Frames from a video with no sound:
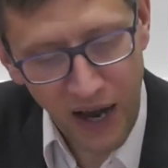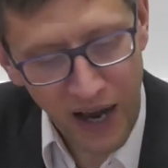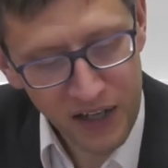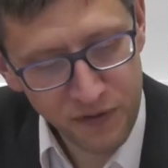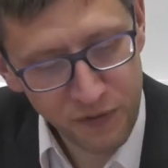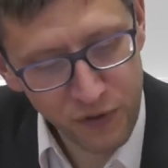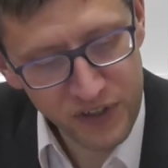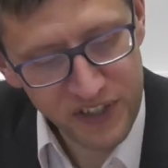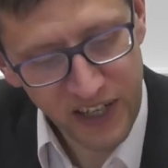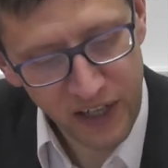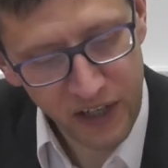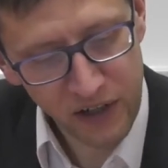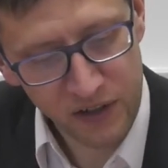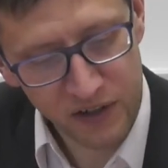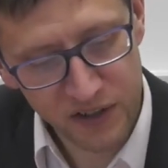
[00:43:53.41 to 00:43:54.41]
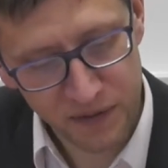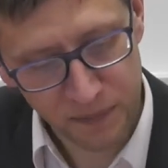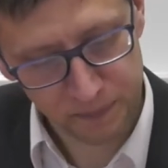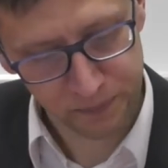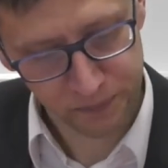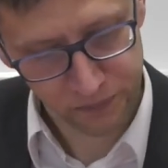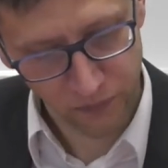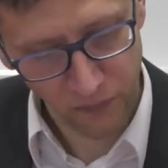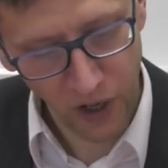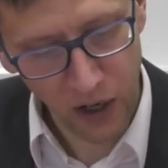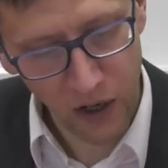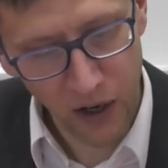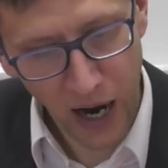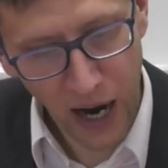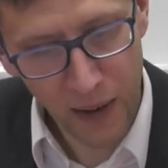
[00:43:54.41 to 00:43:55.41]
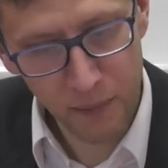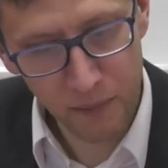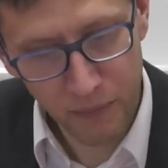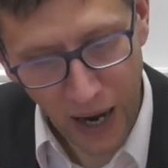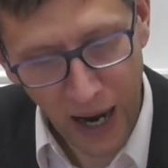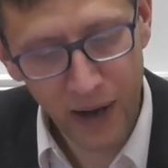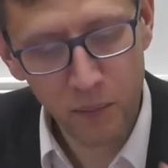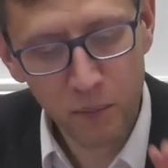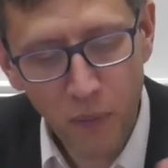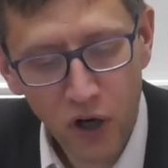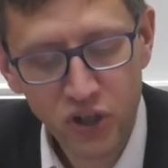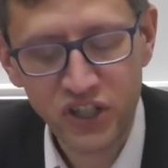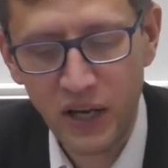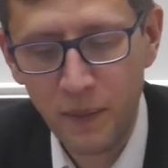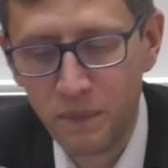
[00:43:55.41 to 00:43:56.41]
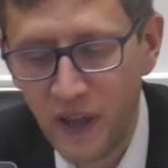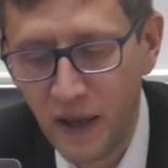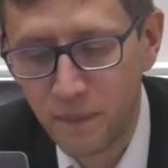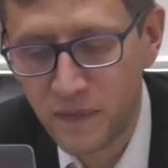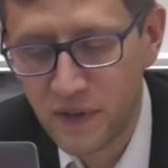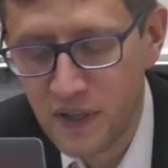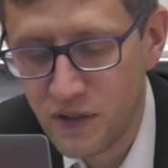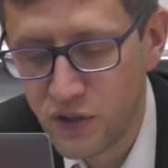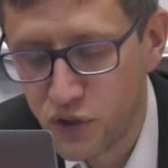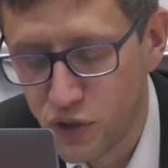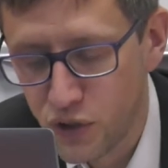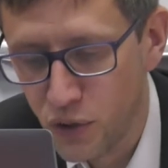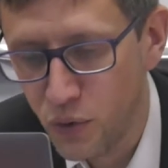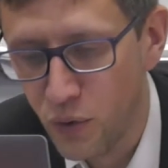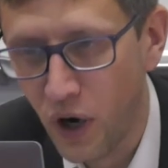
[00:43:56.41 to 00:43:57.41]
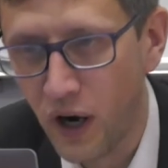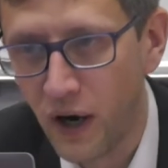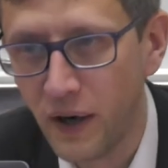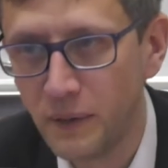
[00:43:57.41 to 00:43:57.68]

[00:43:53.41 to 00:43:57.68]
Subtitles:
As for Dickens, I am much indebted to